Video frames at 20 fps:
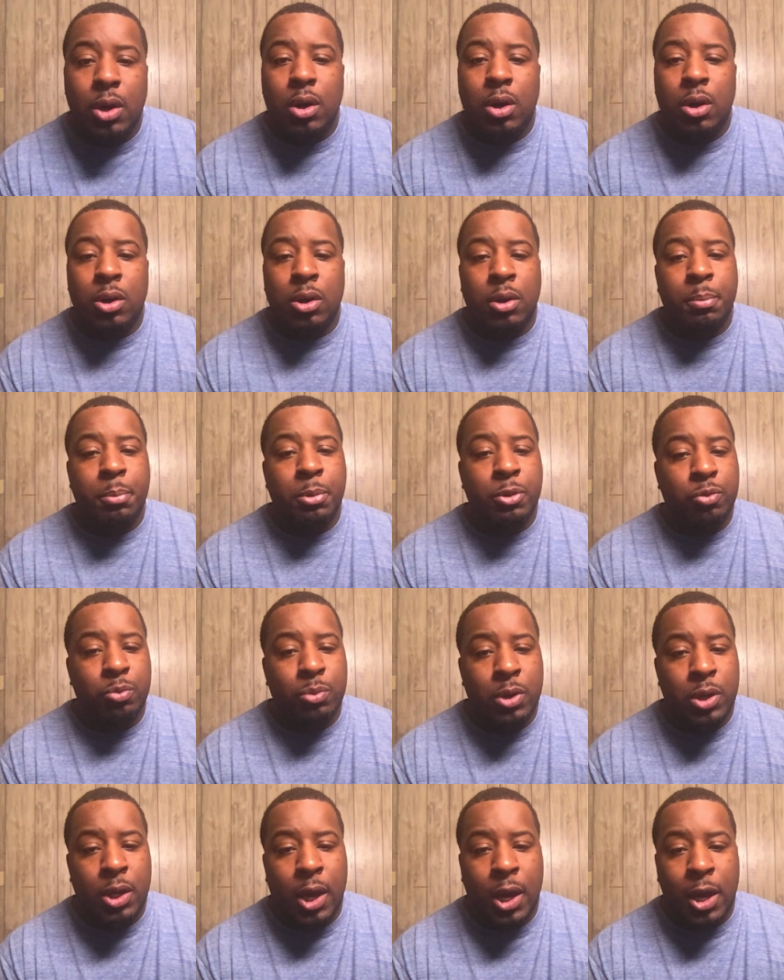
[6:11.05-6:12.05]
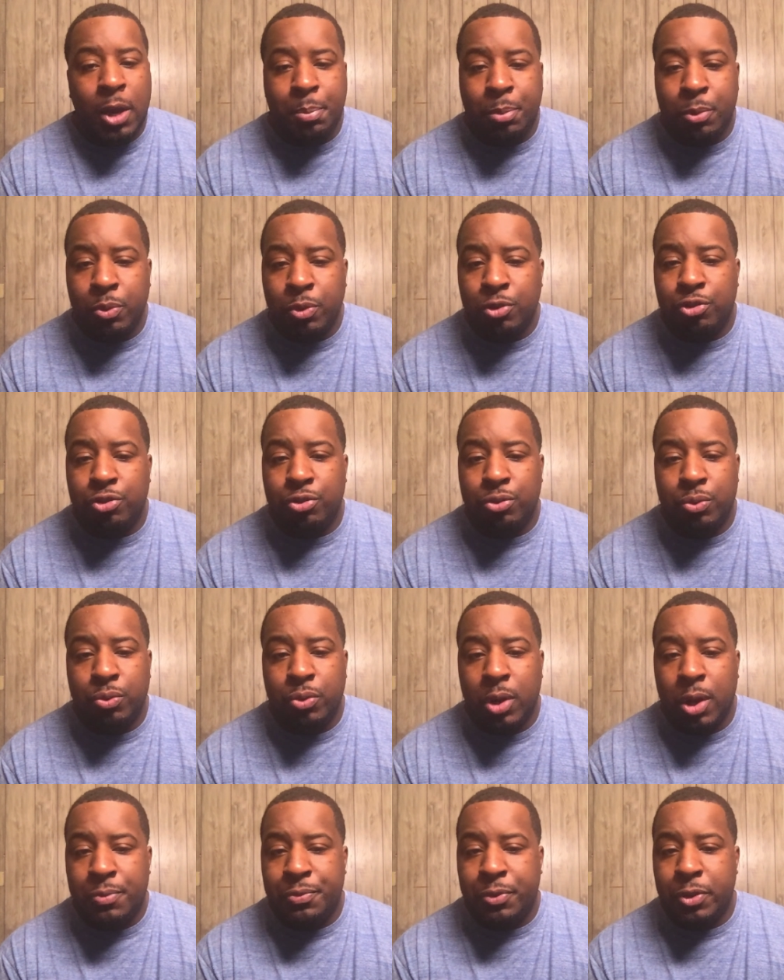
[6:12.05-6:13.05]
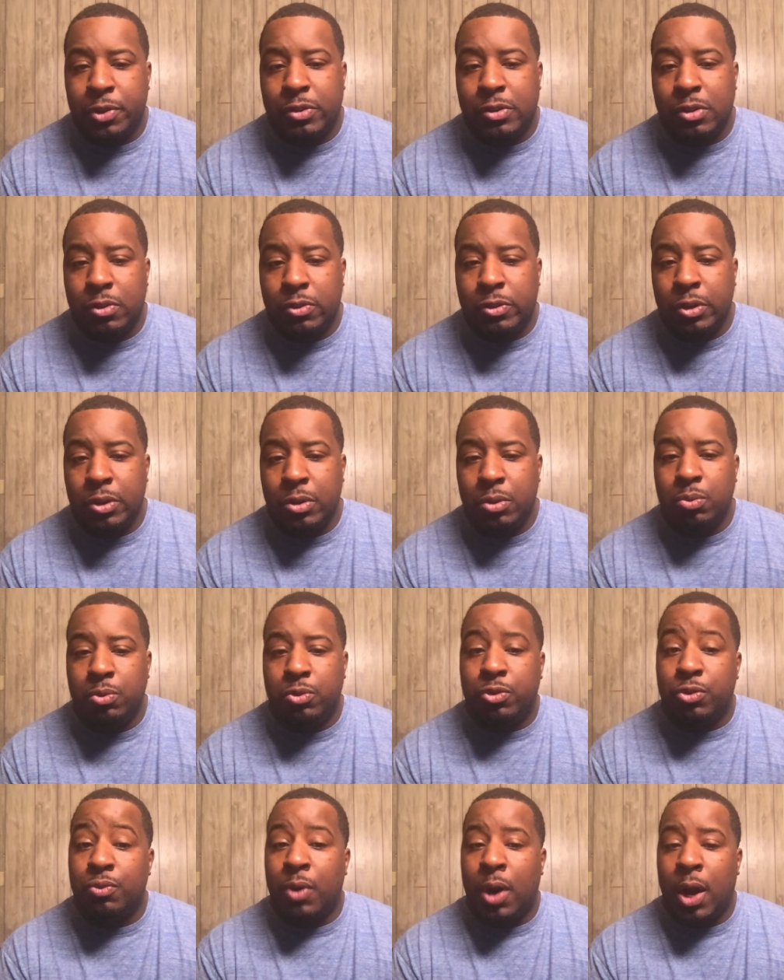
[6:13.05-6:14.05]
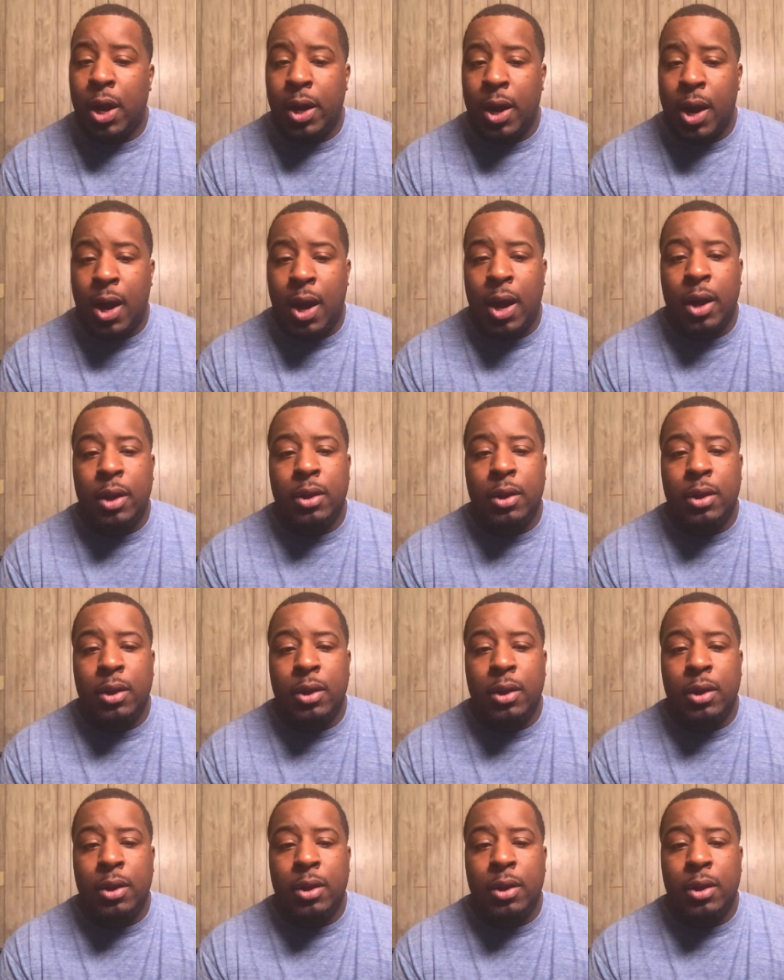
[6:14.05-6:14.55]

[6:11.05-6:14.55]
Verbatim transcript: Uh, between April and June, Netflix continued to ride high.